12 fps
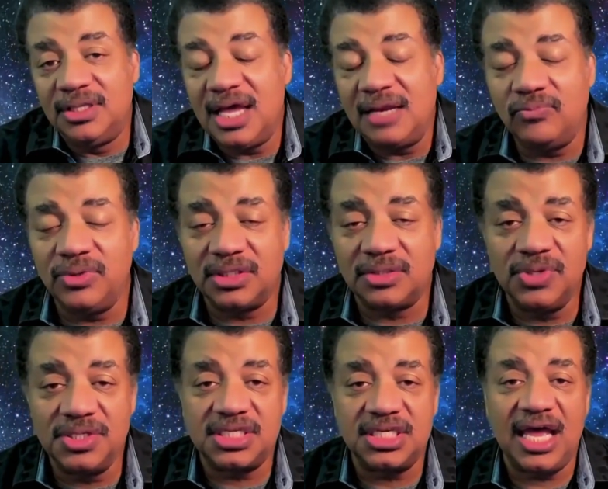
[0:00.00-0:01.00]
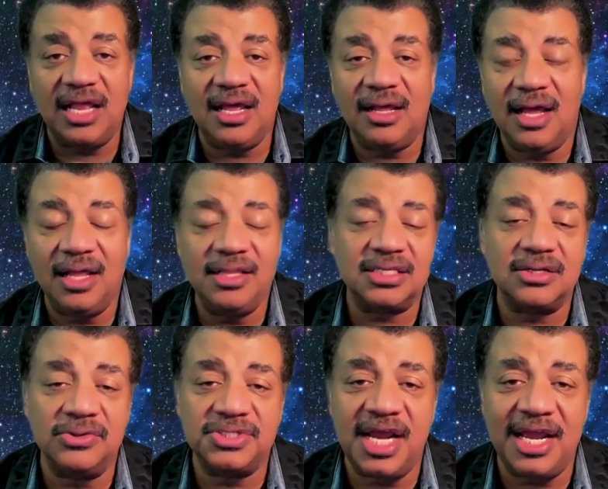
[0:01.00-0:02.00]
then we'll, we'll see how that how this
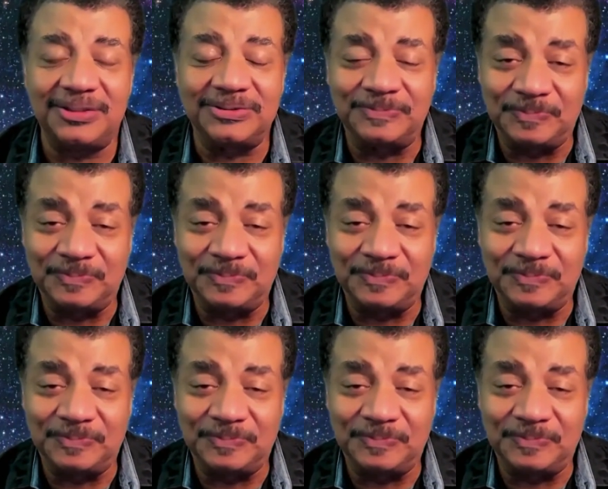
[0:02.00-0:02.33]
goes down.